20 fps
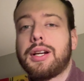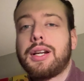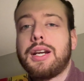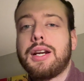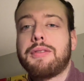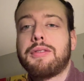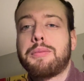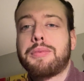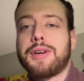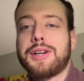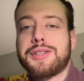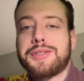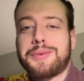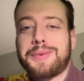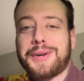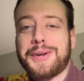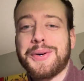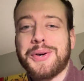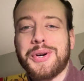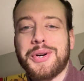I never pressed
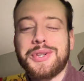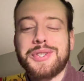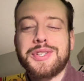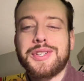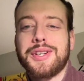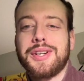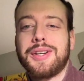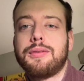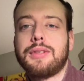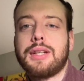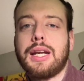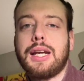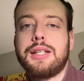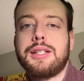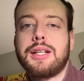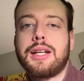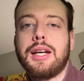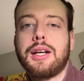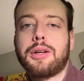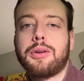record, so I had
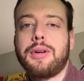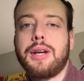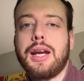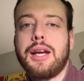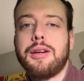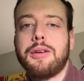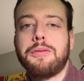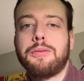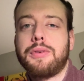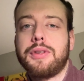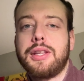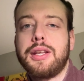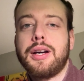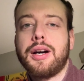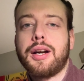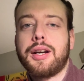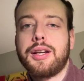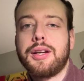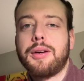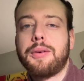to get creative with the
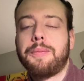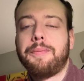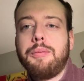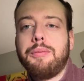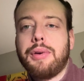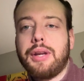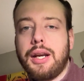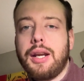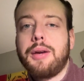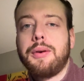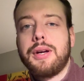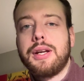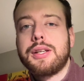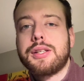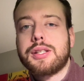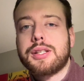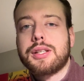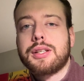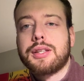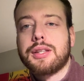audio. But
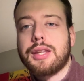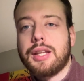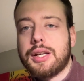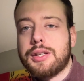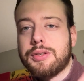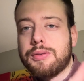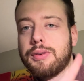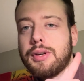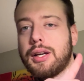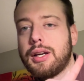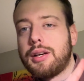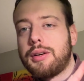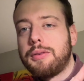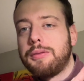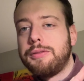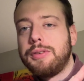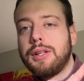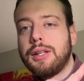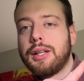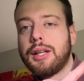anyways, that's why I don't
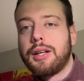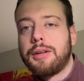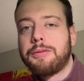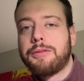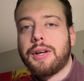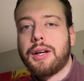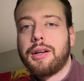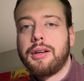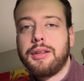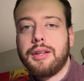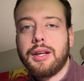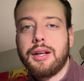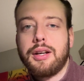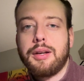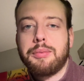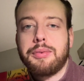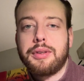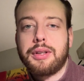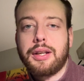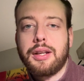feel like firing that
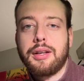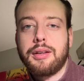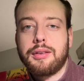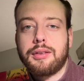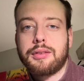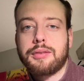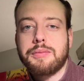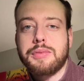up again.